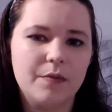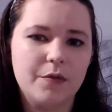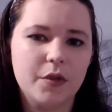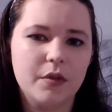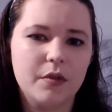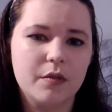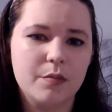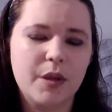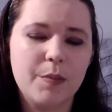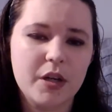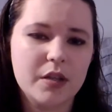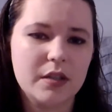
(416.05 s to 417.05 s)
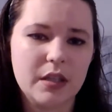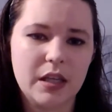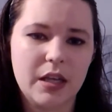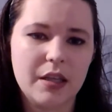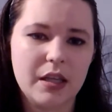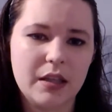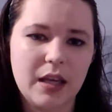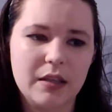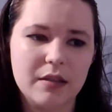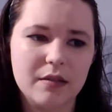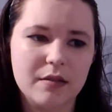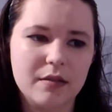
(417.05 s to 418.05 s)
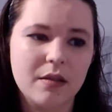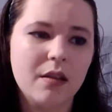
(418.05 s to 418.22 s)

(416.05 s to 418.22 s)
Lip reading: for me personally, I think that is